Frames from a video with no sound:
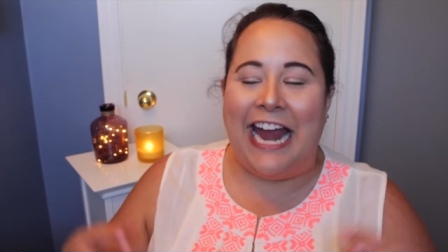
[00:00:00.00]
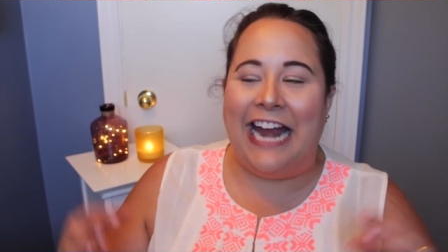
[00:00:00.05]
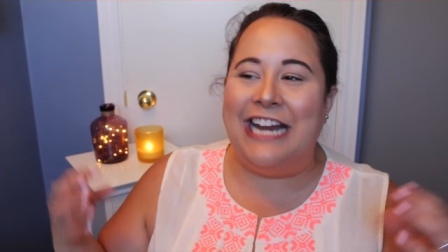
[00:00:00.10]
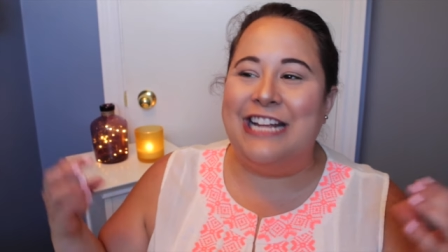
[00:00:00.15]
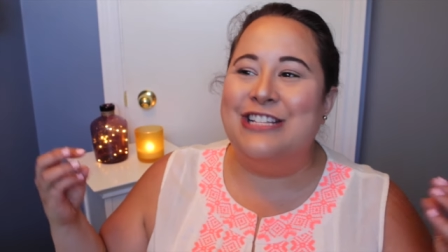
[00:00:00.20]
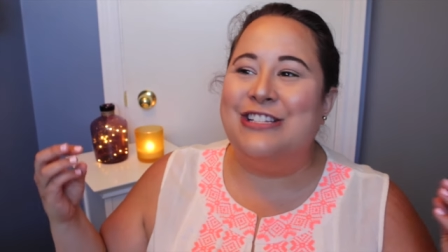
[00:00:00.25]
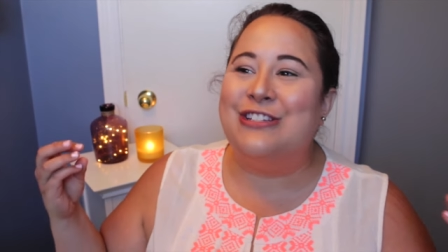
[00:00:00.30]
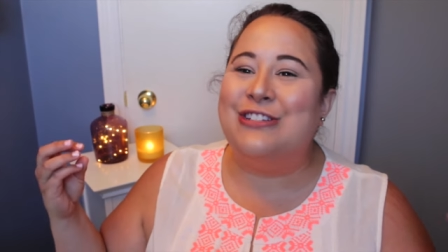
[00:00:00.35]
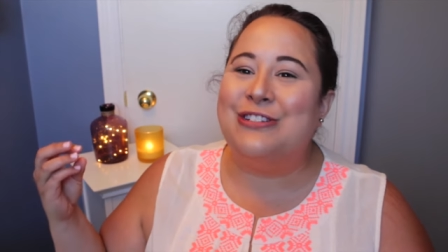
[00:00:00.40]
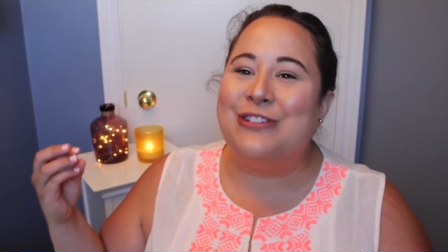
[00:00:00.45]
It
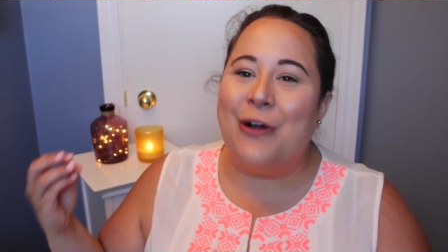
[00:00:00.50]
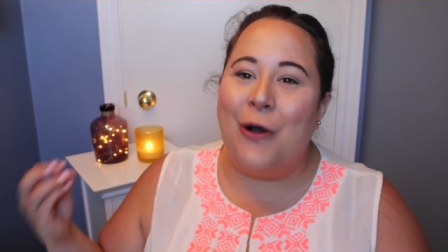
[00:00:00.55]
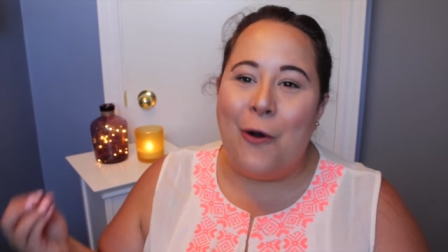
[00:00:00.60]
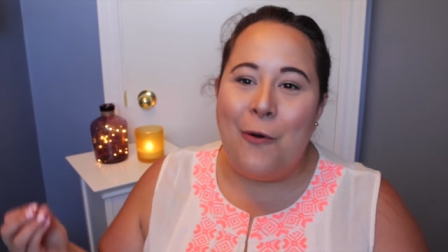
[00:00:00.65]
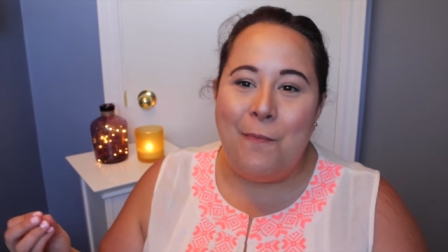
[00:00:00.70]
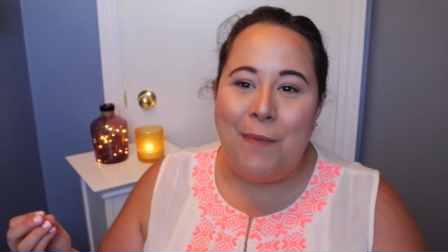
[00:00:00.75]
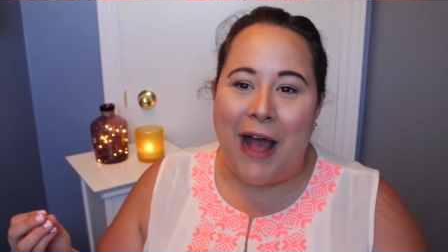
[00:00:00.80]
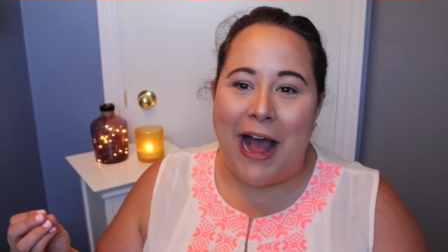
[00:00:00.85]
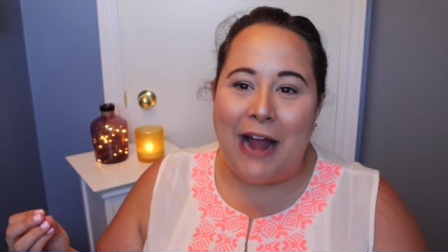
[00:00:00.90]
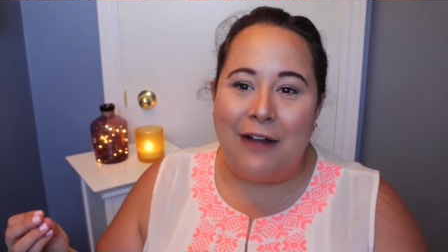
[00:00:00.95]
is
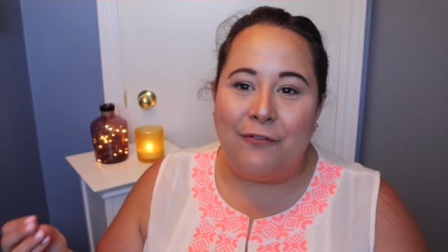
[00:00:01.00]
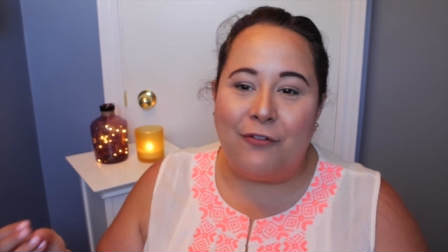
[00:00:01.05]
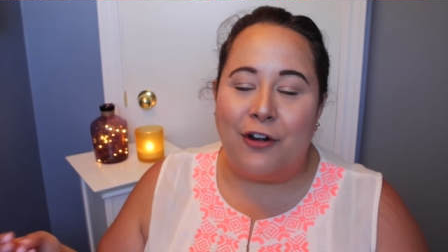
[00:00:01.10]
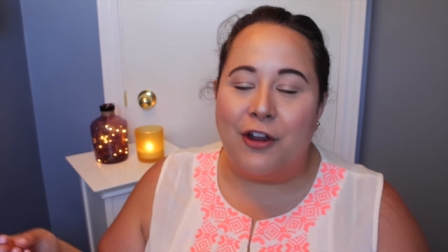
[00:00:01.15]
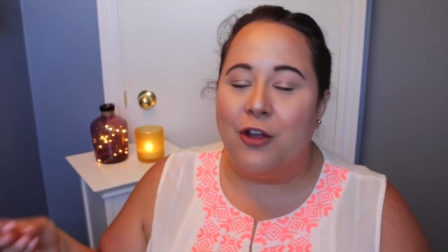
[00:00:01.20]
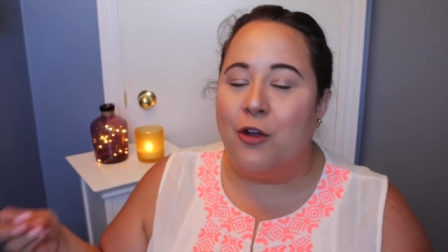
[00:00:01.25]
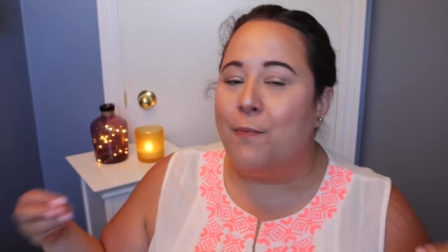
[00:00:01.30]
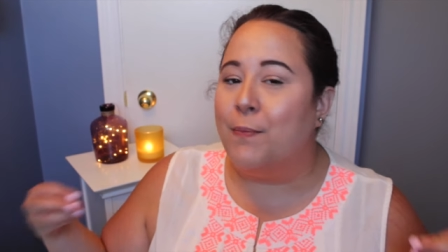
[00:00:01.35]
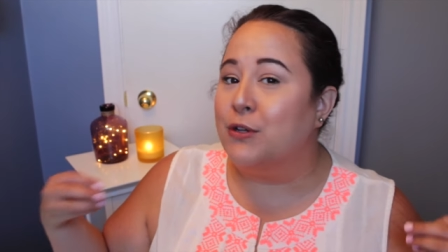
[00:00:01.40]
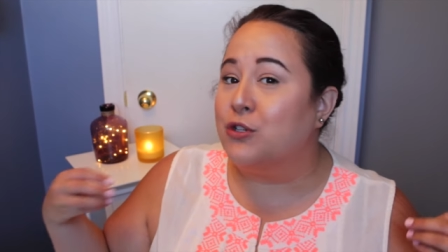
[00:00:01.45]
so bad for
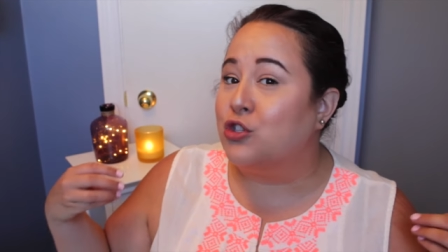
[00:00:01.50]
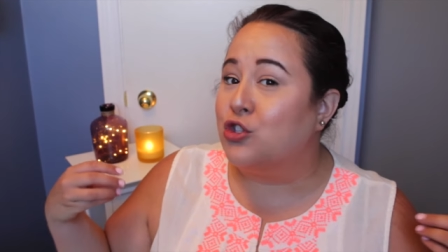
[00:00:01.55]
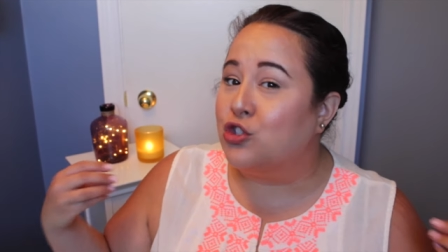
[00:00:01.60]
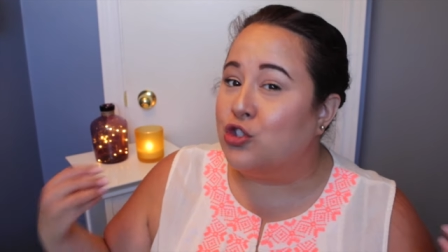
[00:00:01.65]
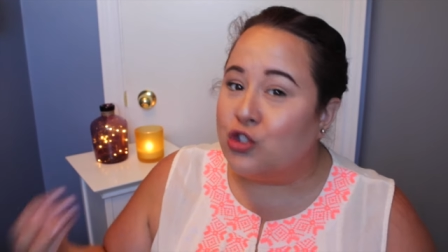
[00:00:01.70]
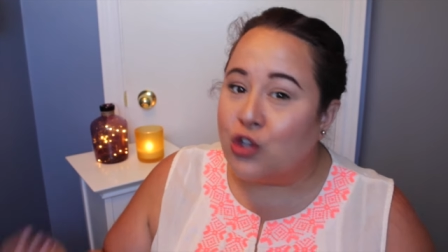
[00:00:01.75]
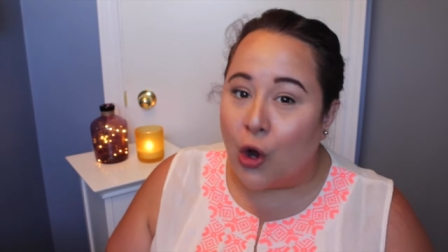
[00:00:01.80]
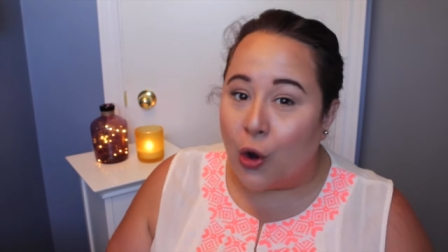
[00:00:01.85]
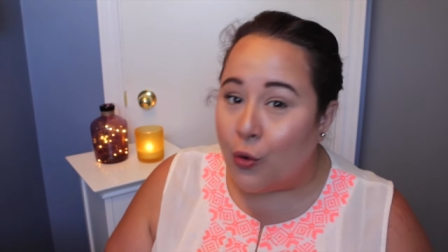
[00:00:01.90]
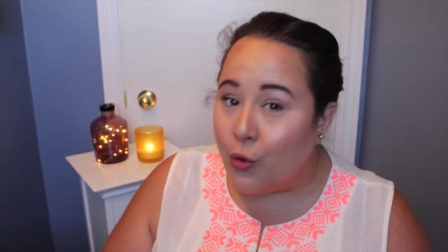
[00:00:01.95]
you but
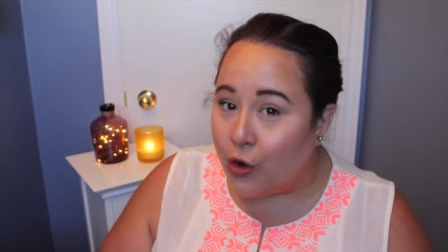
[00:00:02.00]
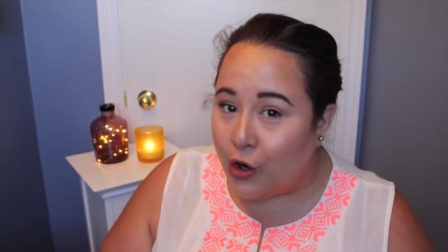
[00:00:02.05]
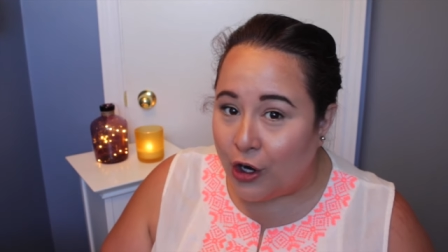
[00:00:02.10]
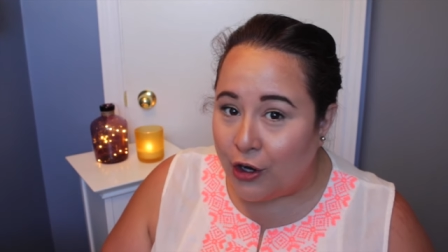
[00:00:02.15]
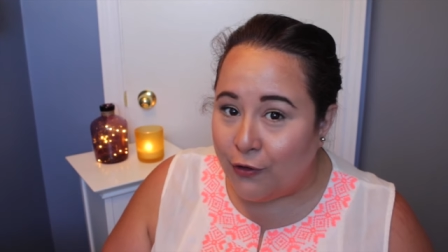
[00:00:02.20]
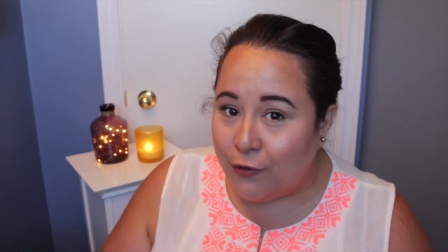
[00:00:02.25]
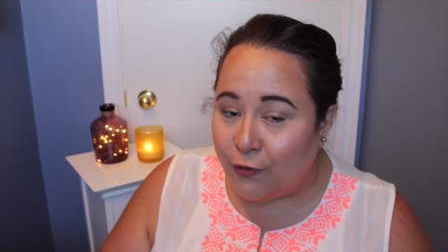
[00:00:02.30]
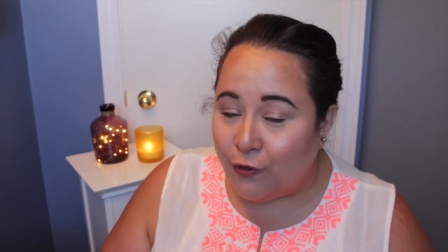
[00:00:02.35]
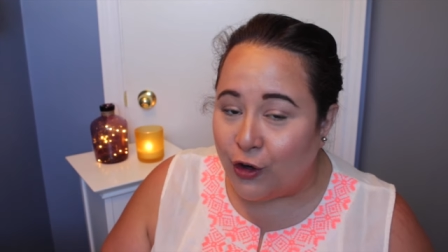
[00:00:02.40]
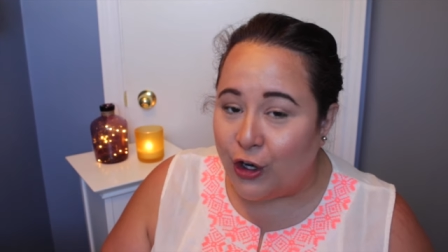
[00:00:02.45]
so
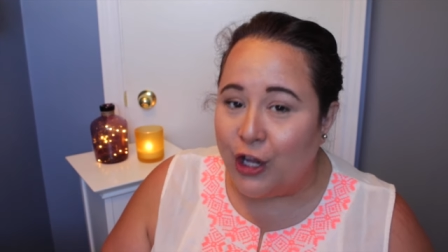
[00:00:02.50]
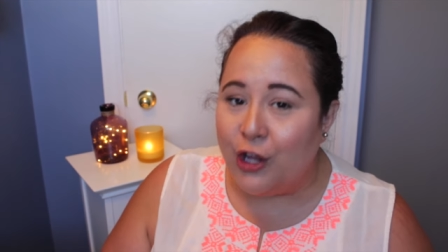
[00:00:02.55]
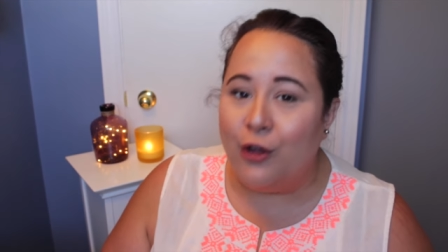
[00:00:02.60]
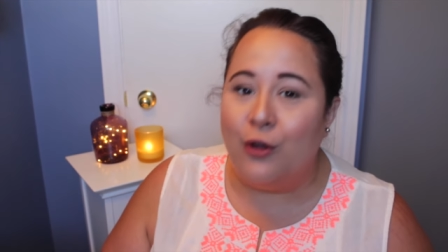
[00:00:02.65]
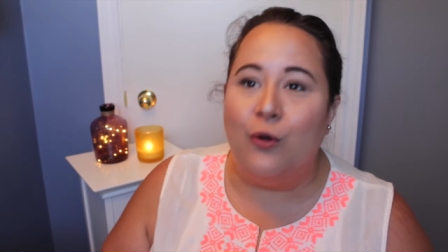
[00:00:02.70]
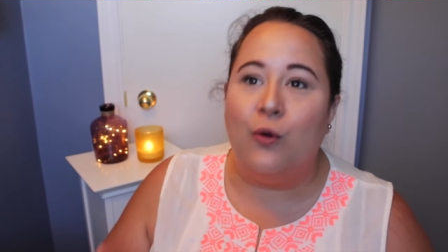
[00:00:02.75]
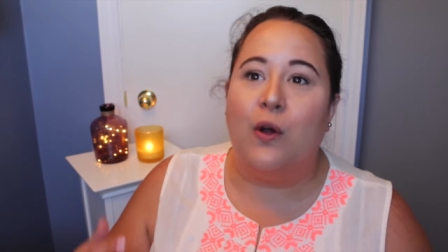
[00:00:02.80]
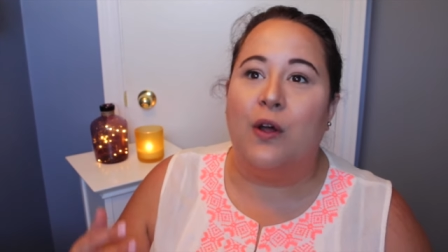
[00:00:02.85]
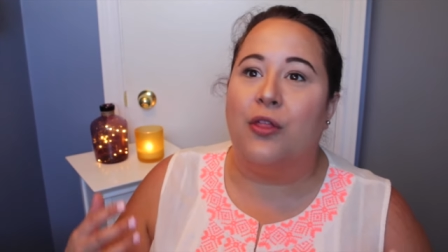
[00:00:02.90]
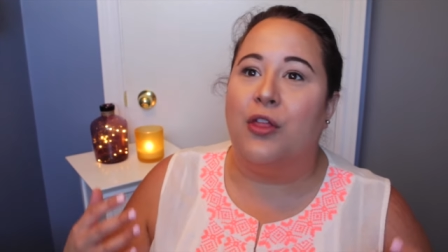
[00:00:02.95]
good for
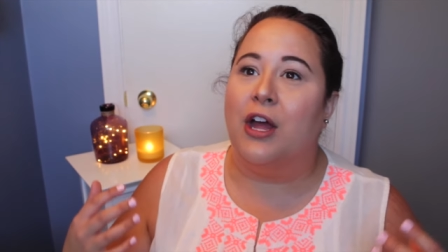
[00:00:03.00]
you